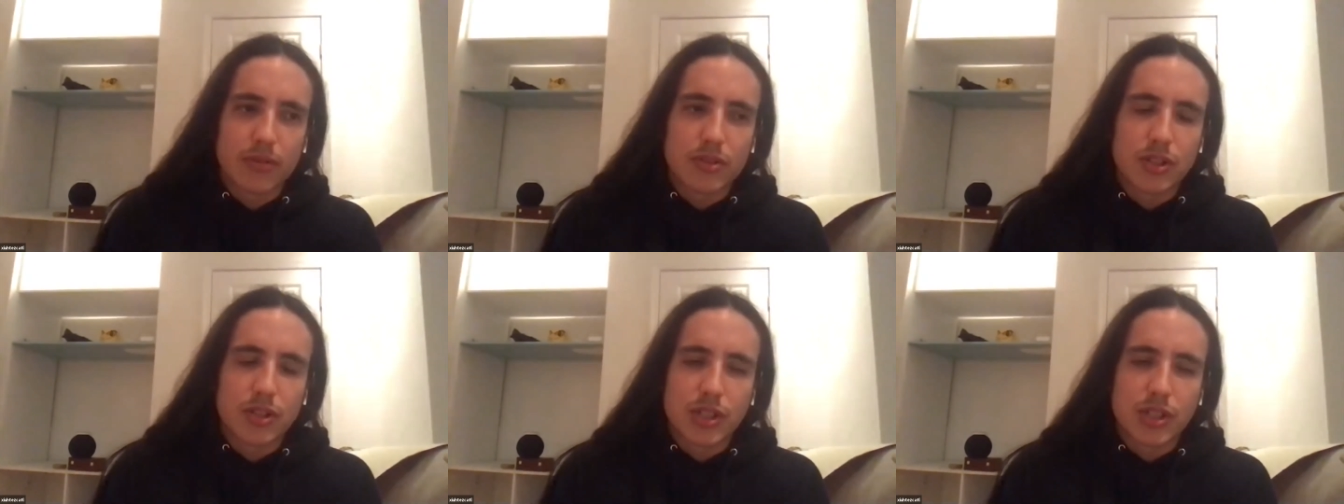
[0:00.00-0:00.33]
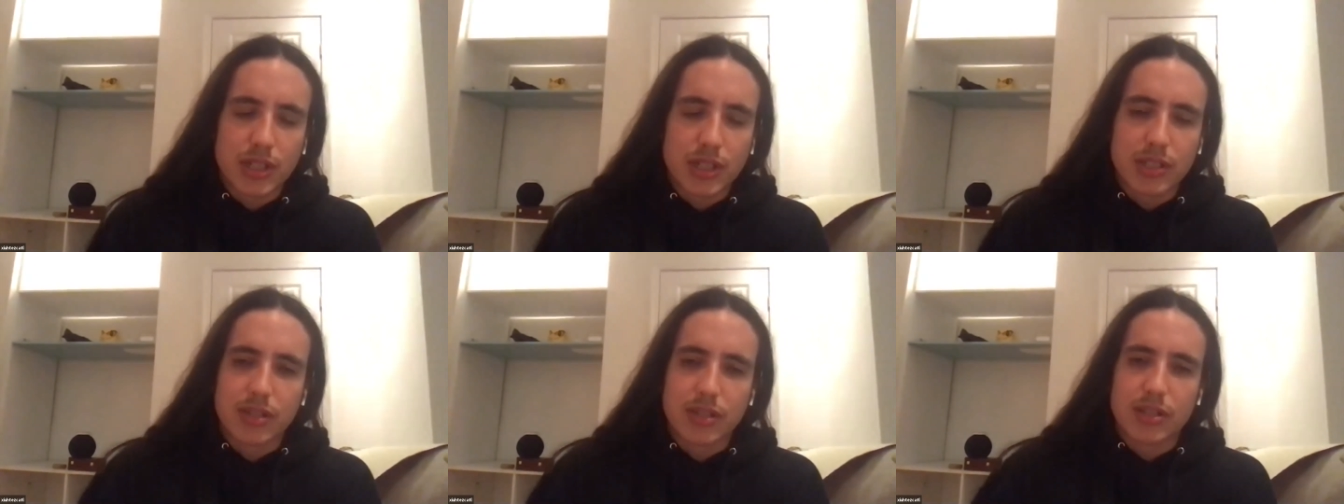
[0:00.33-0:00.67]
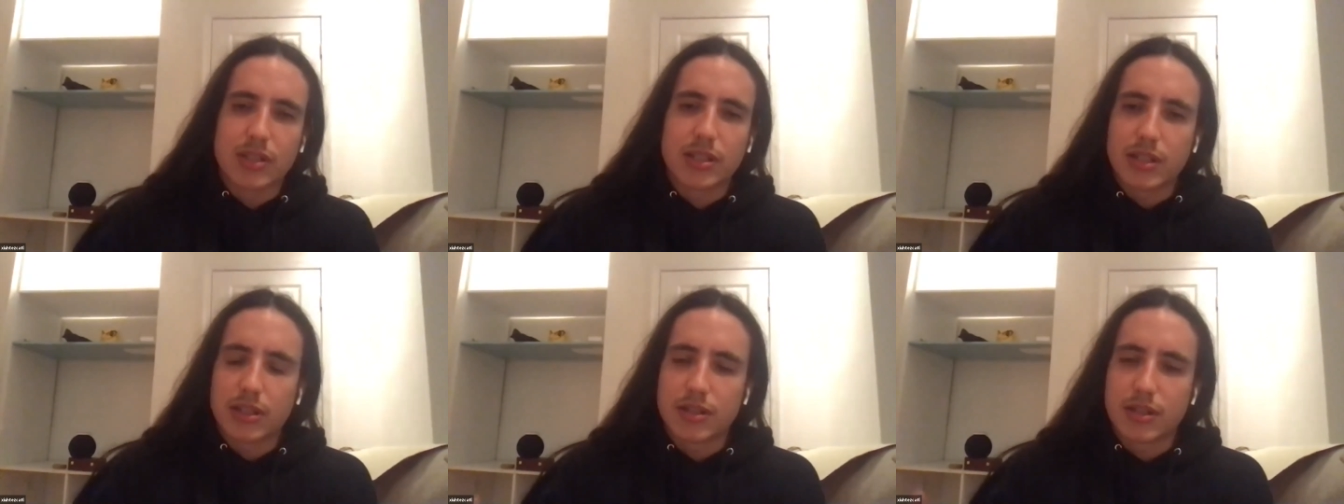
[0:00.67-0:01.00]
she is
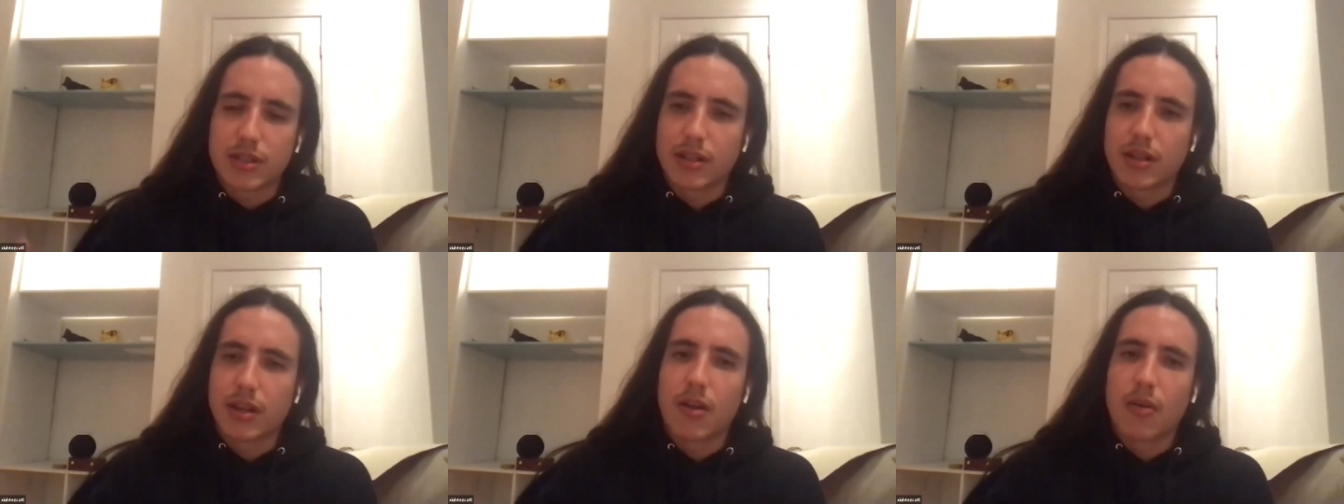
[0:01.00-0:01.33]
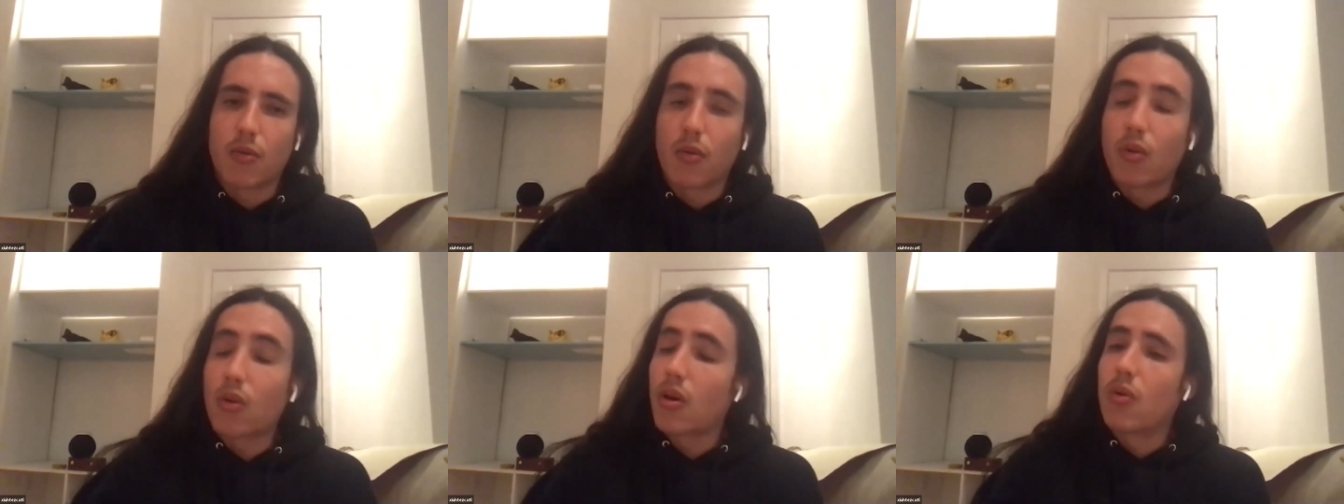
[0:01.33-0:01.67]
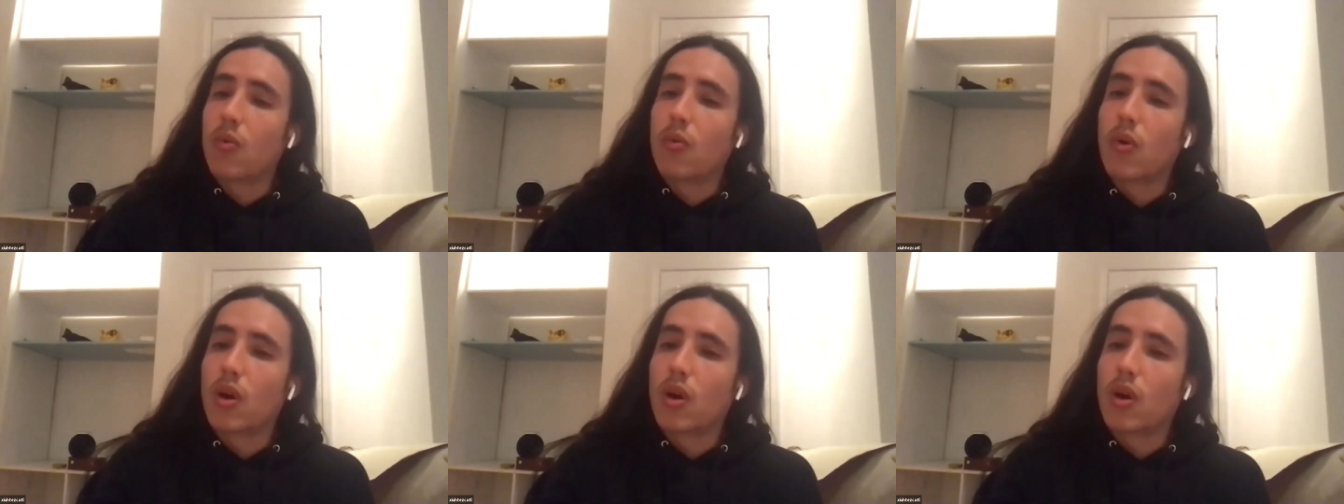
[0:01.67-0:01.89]
just such a, a, a,